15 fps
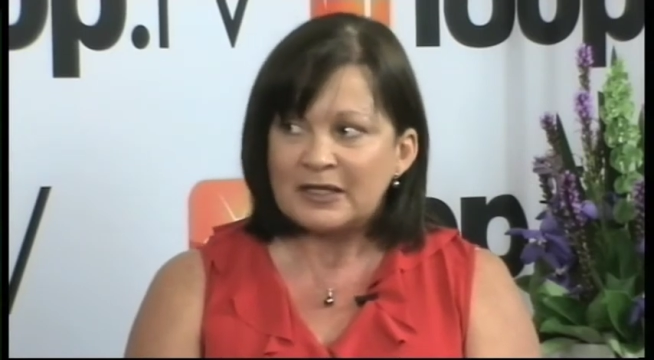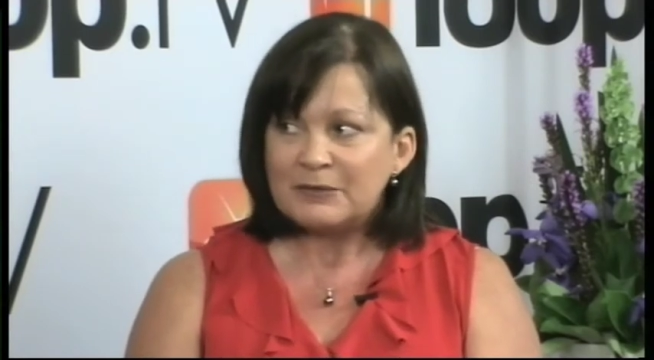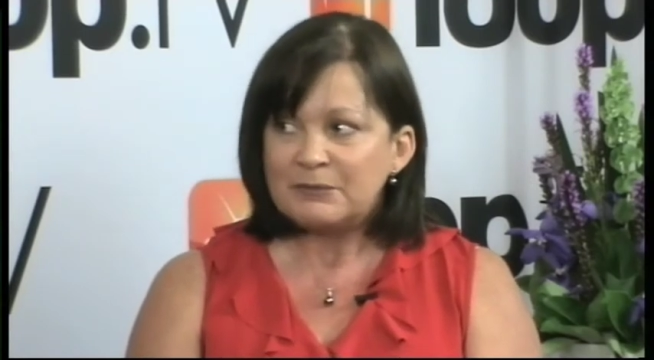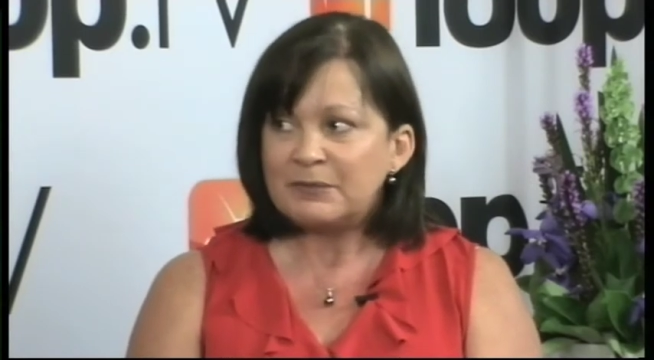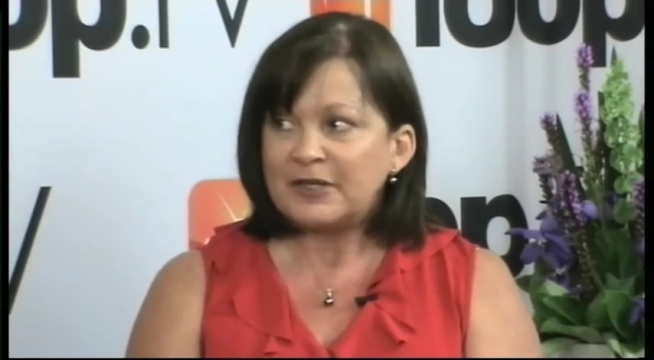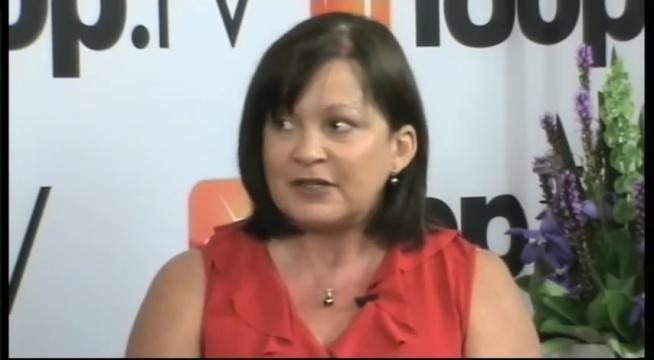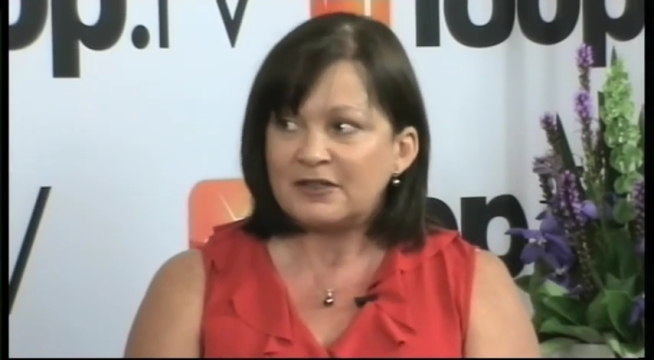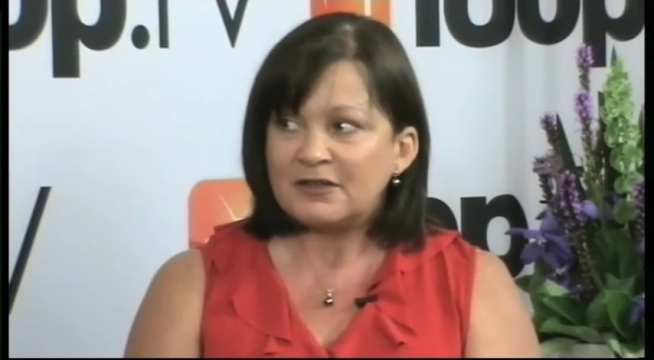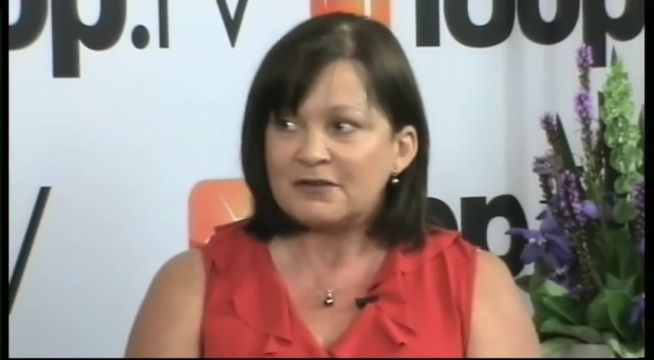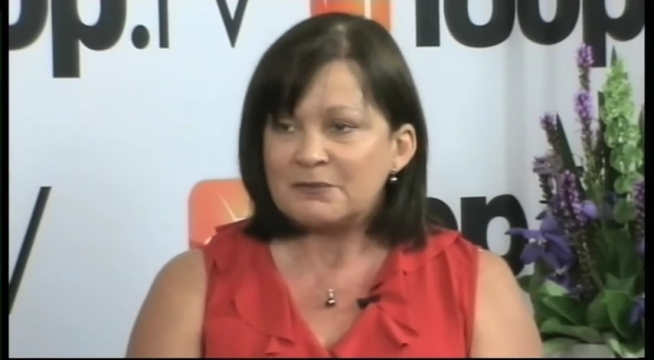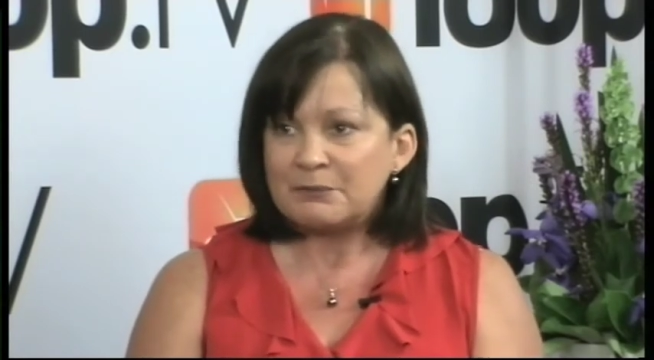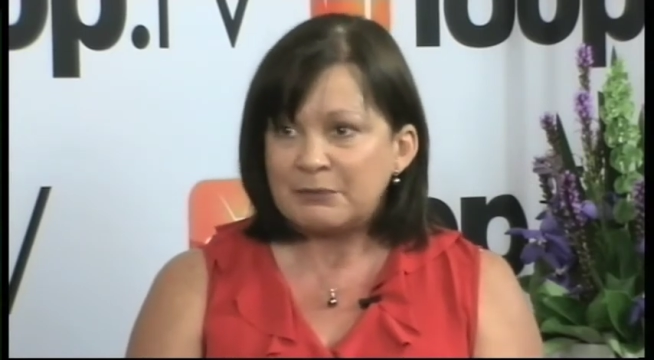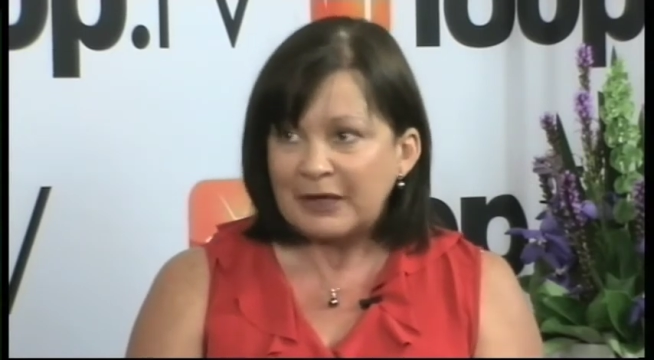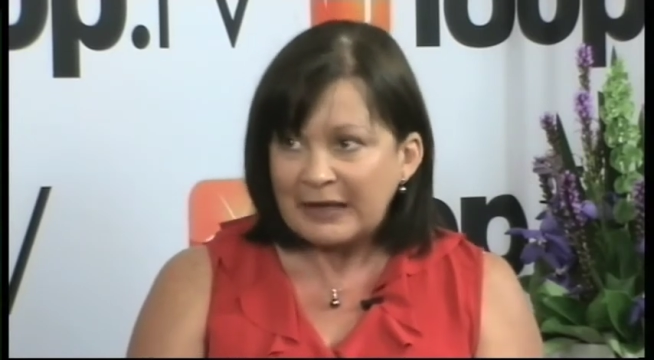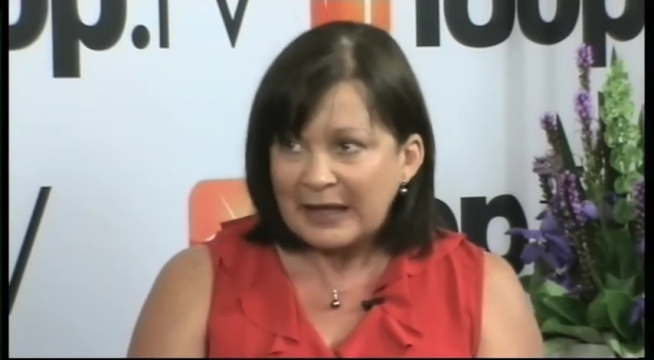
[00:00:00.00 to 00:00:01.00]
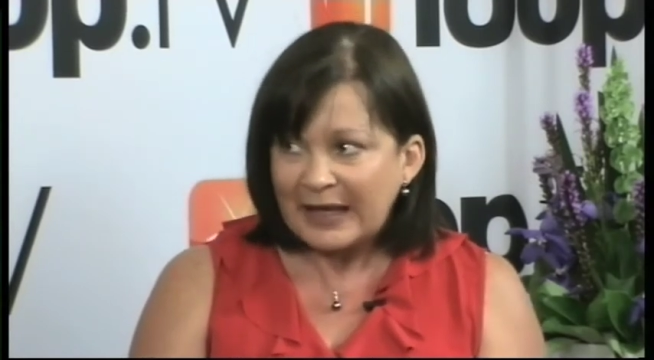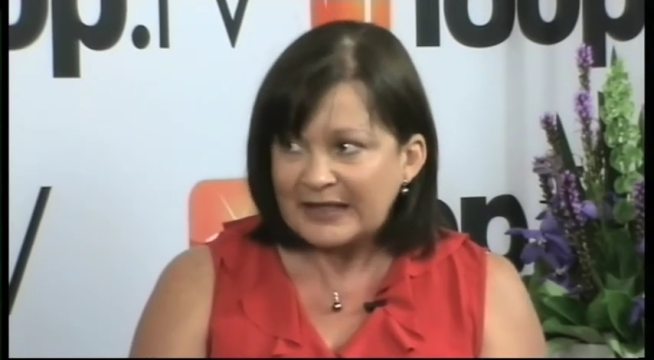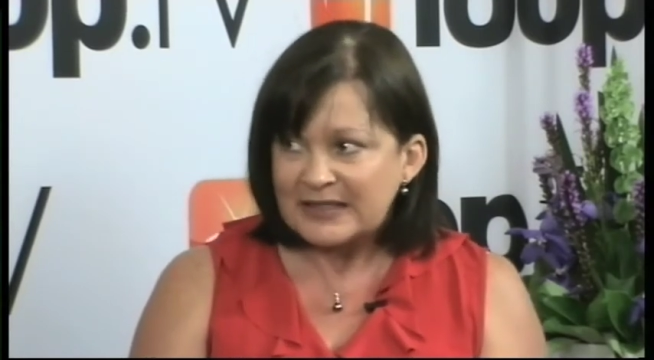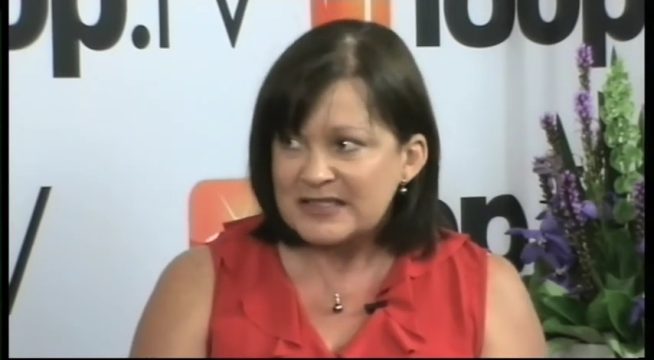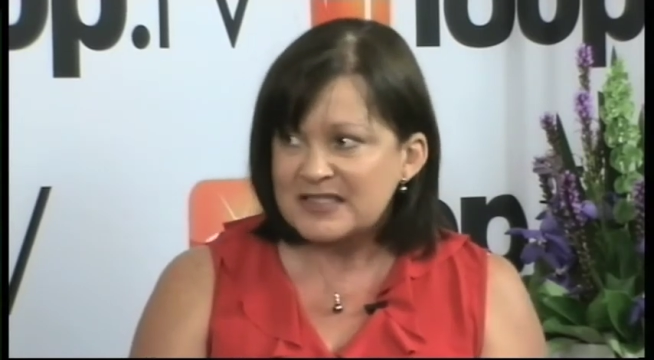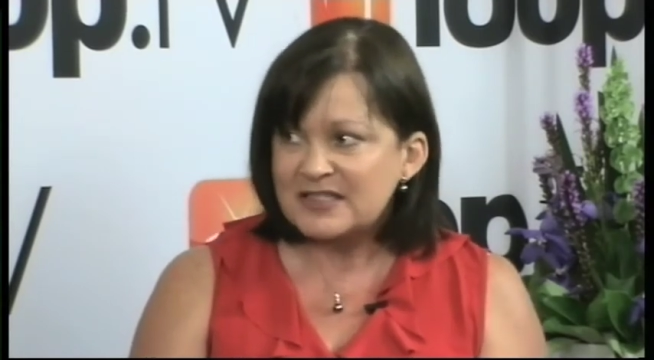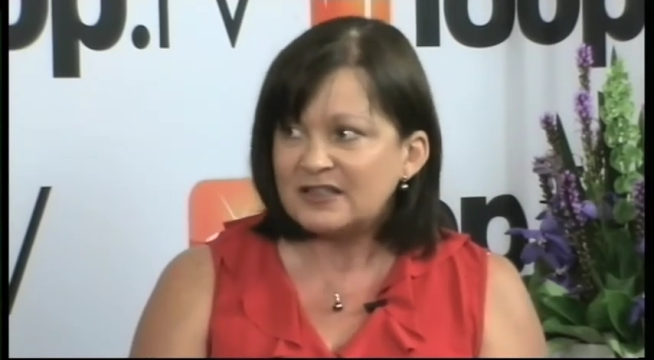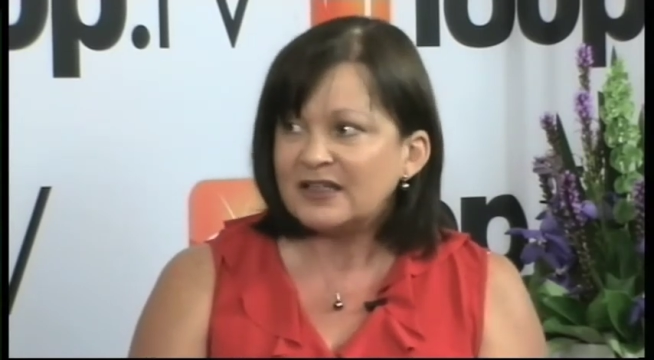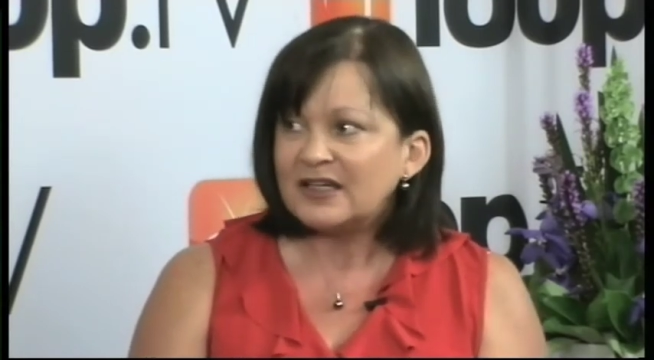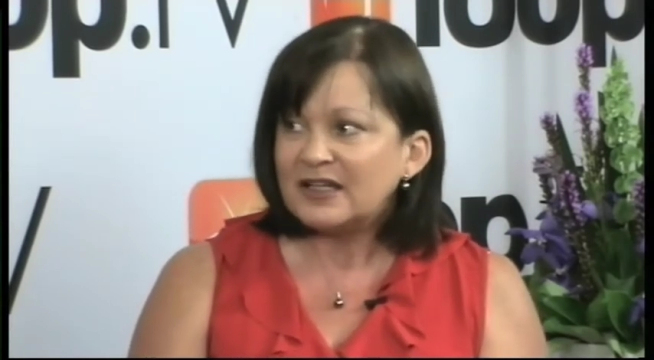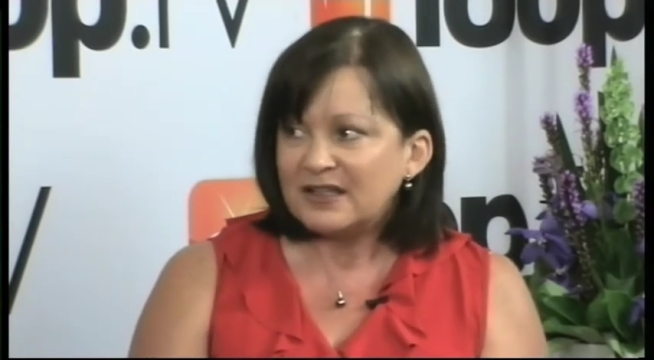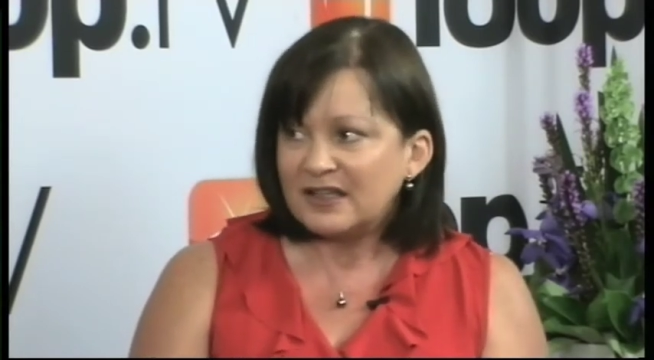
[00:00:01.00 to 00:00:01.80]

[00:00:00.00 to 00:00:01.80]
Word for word: better place that